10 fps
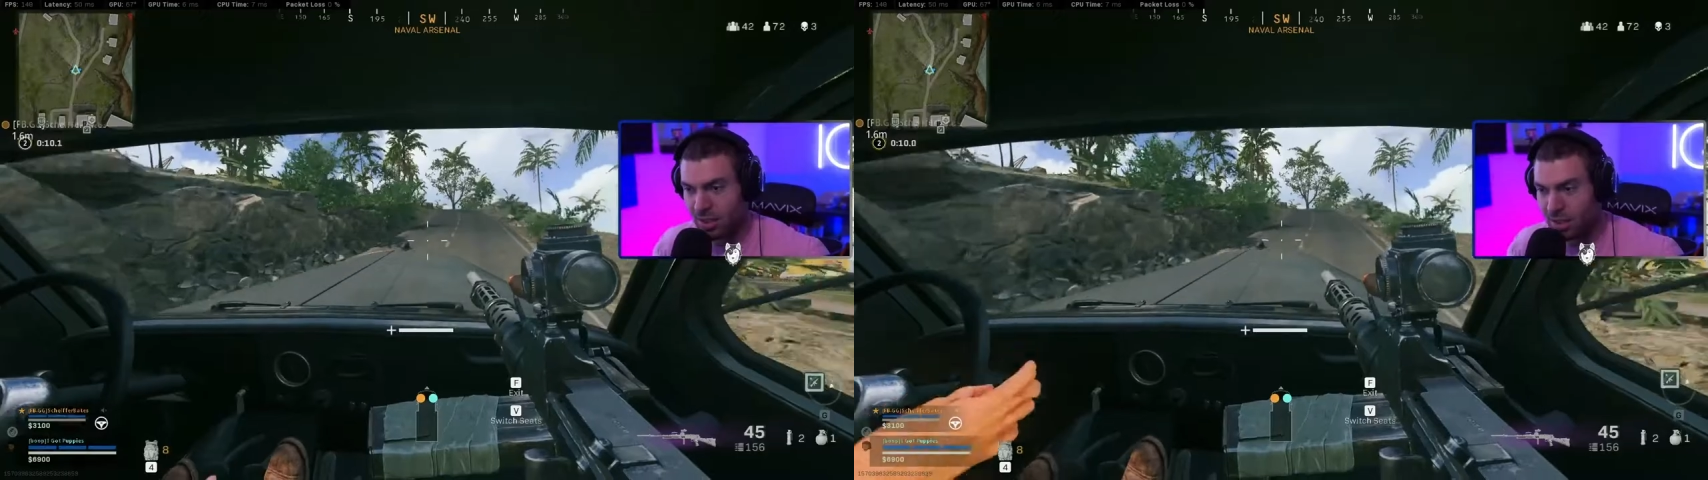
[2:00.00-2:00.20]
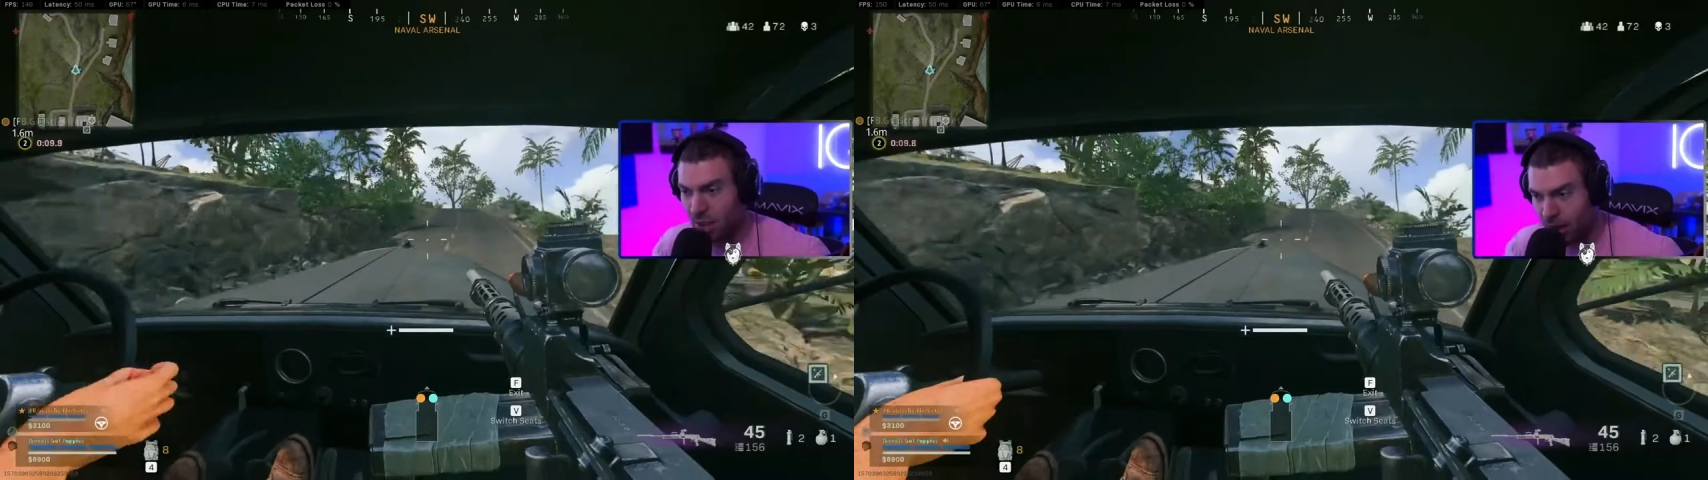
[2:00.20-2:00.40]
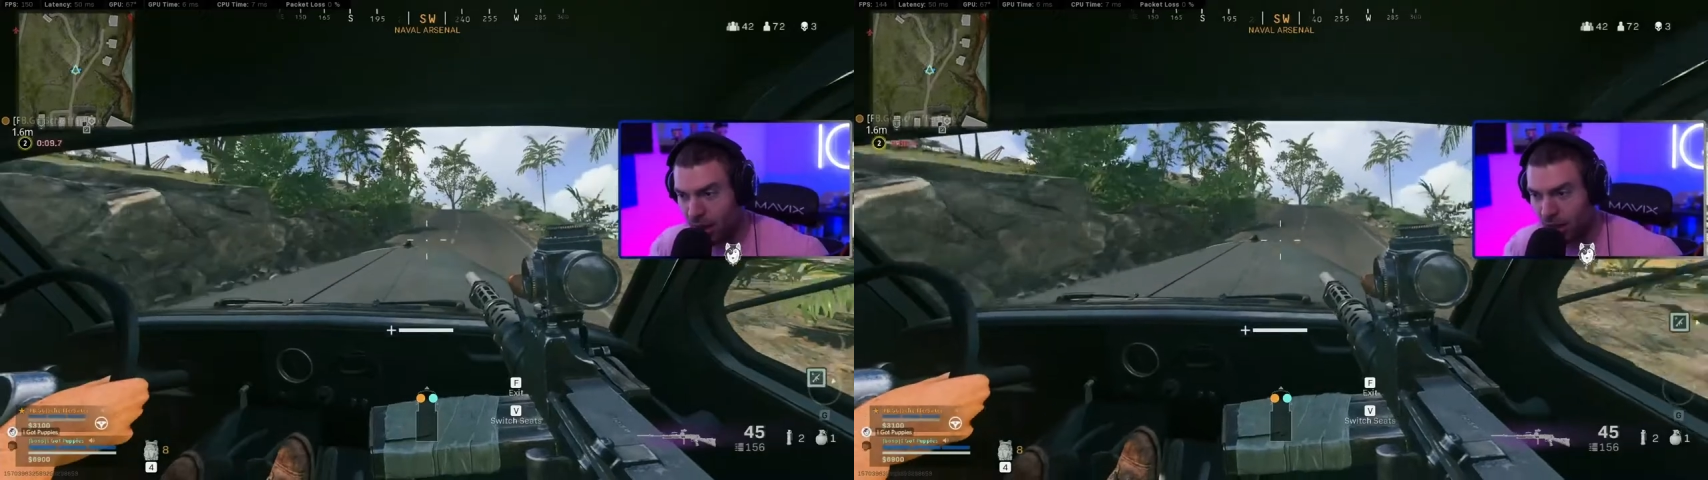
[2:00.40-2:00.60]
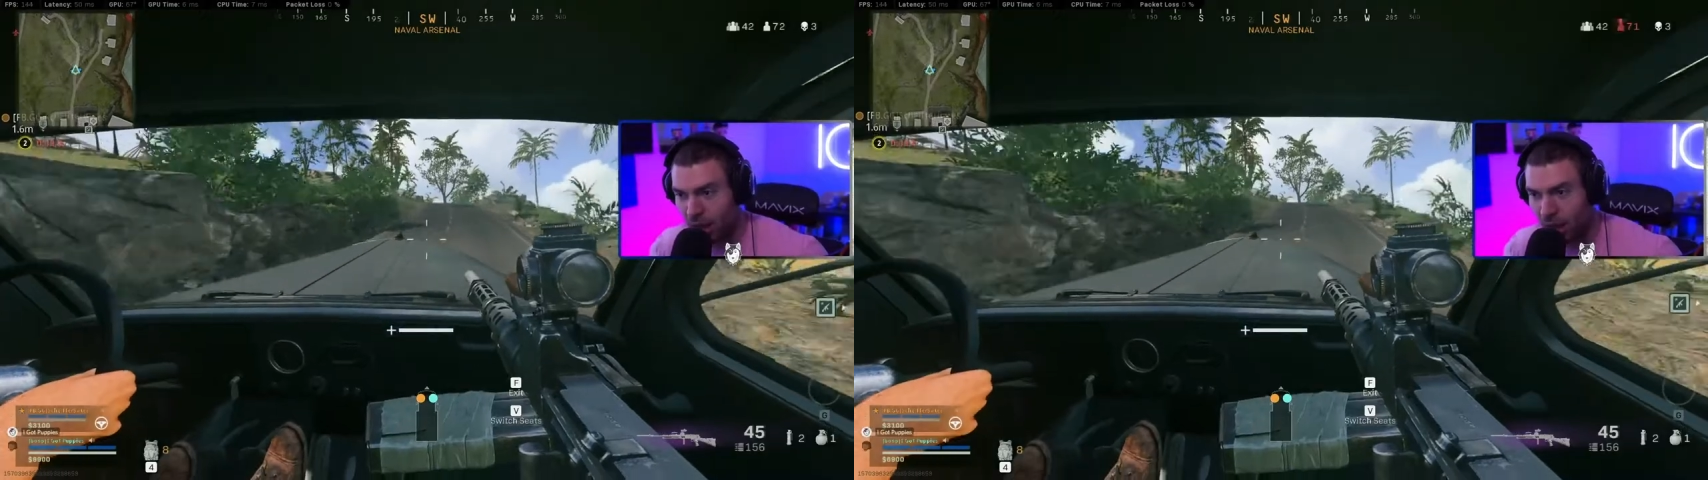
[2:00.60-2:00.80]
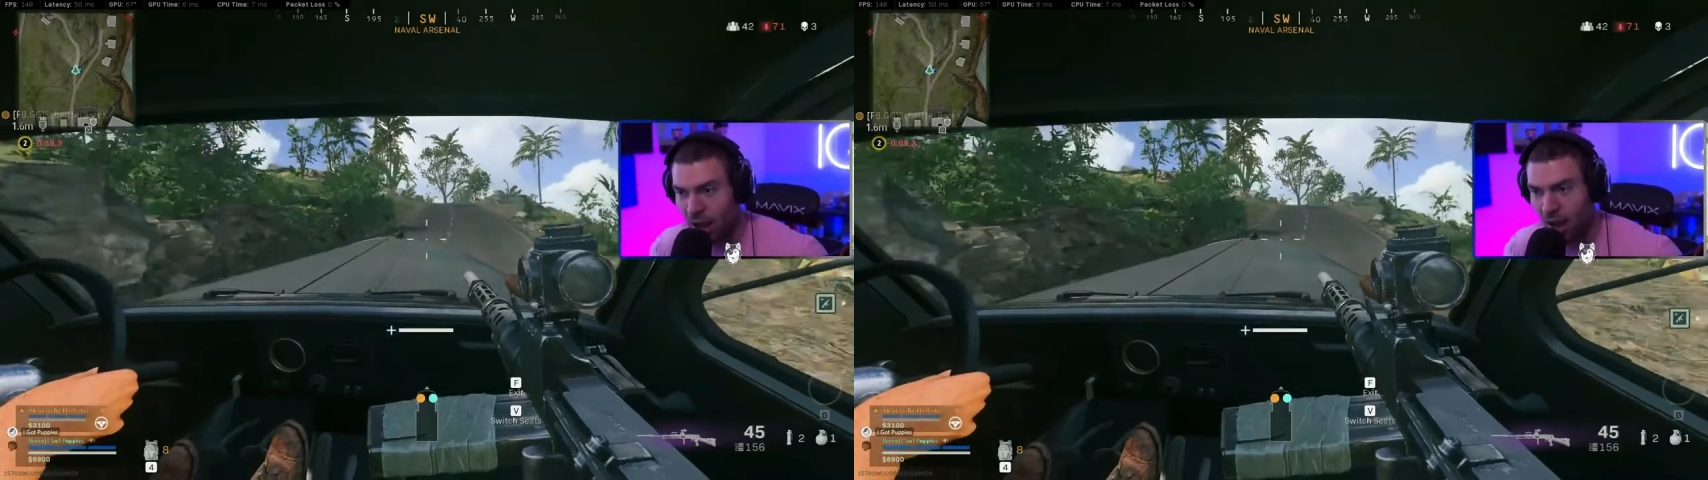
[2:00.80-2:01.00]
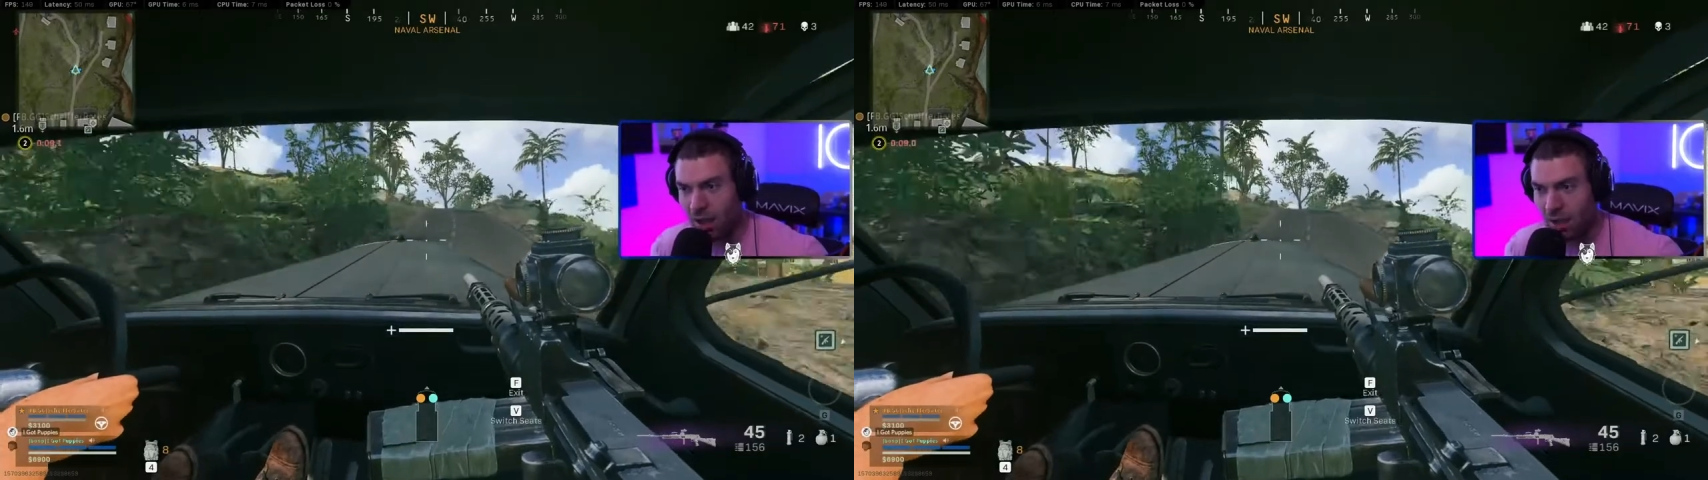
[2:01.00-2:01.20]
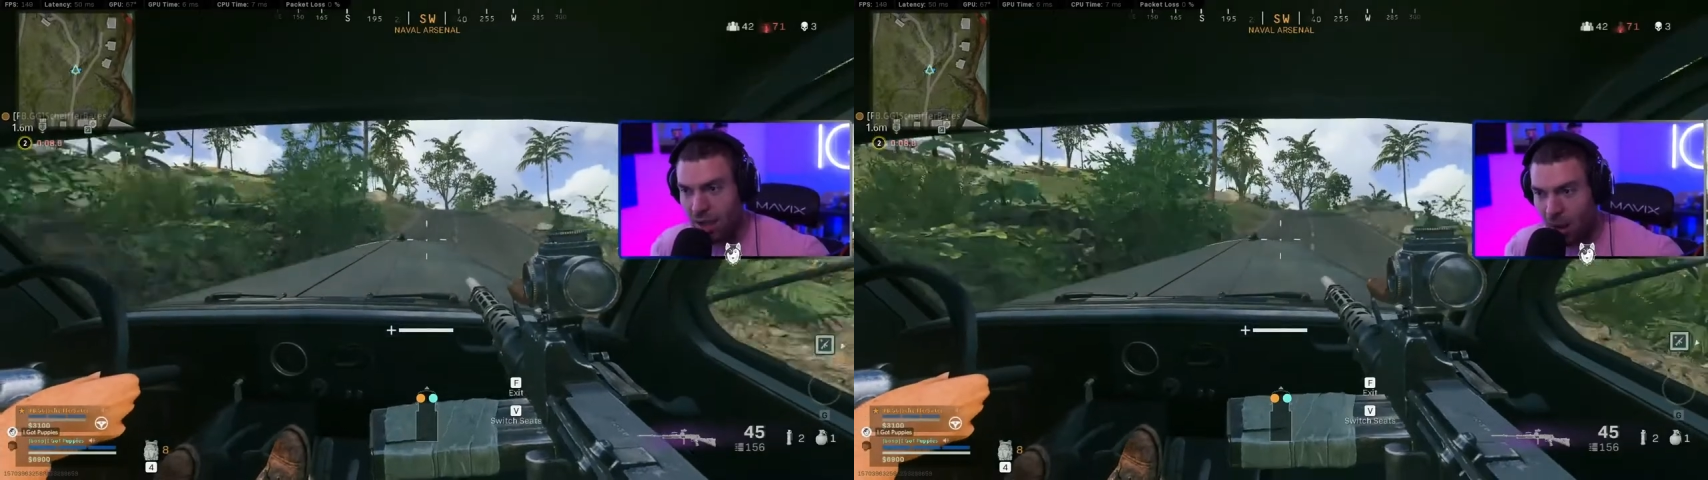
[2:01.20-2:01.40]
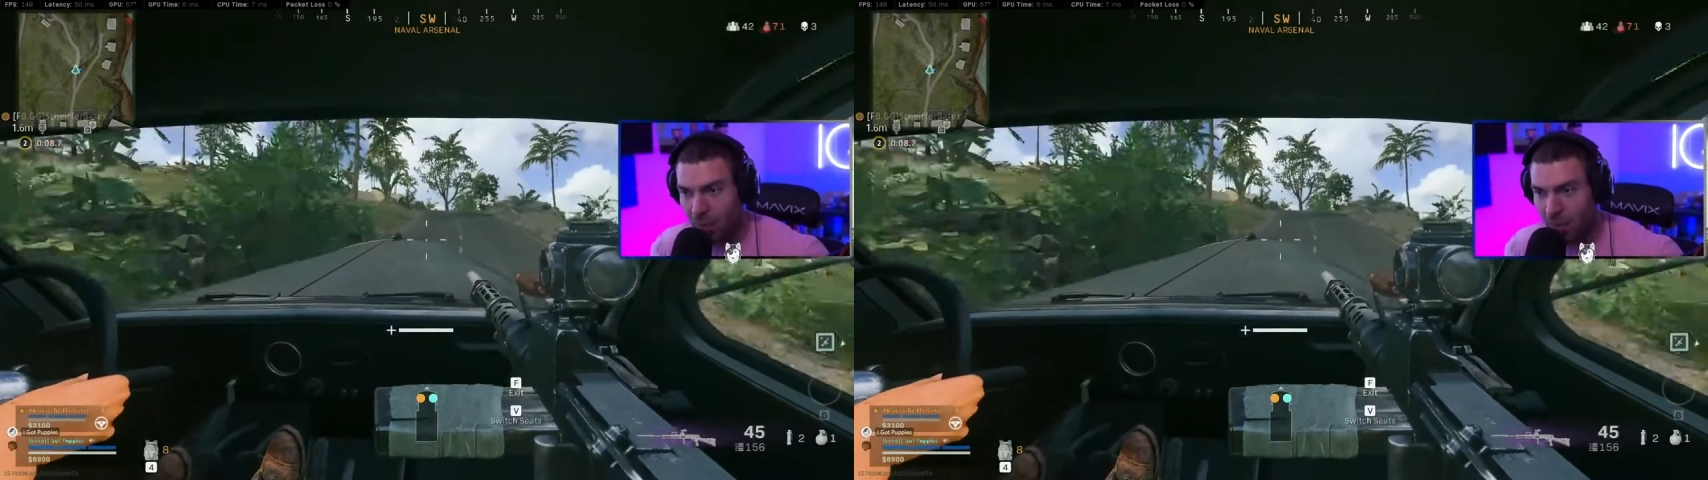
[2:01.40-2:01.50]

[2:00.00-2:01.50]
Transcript: Yeah. And